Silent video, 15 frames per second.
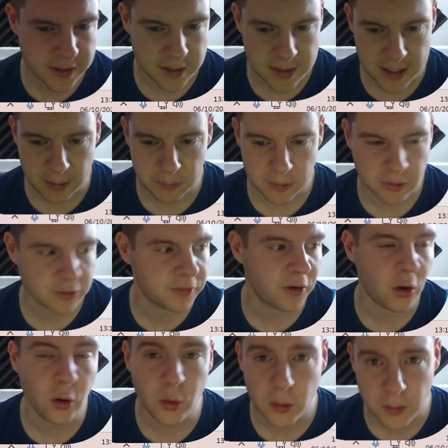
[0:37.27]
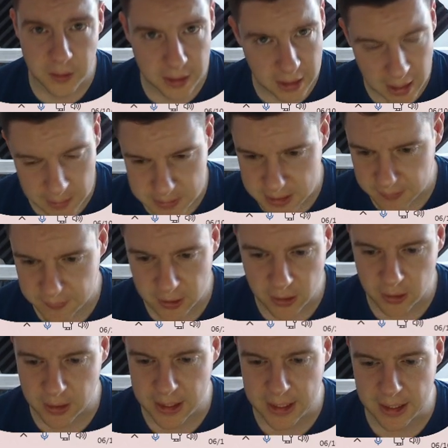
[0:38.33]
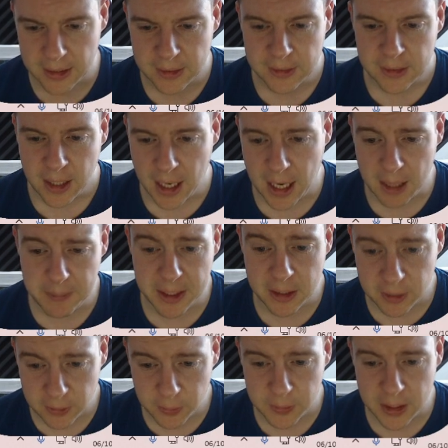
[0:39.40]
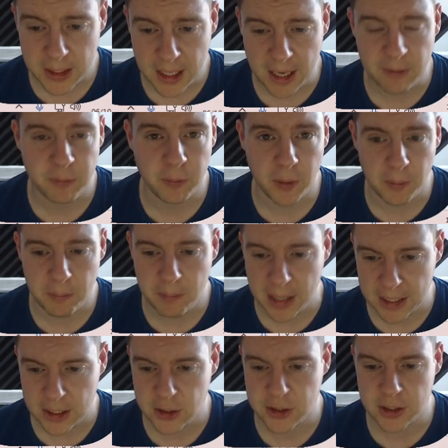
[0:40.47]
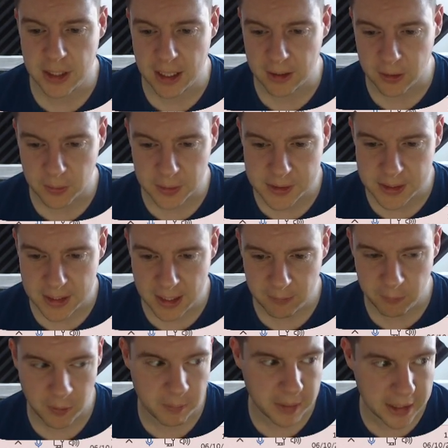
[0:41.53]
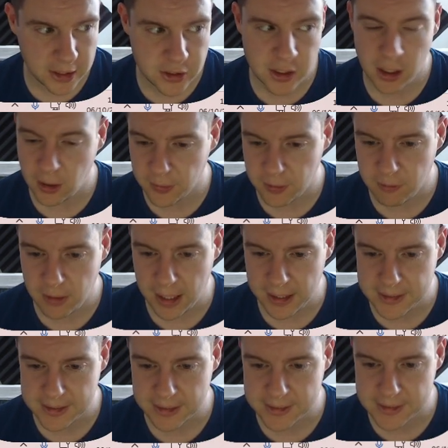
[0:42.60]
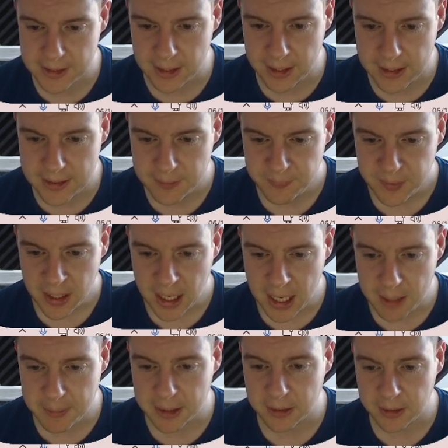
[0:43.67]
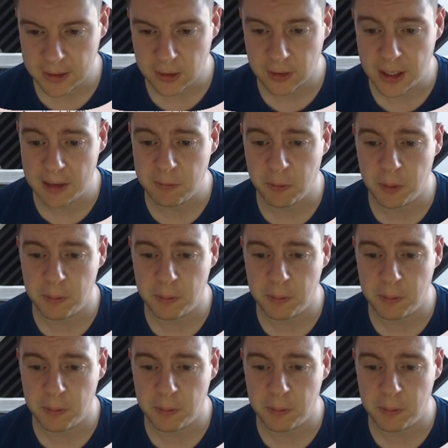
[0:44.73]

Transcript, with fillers: the downloads for all the games they've got on here, um, including F one Manager. Now go on to the F one Manager on on the right hand side um, and click on F one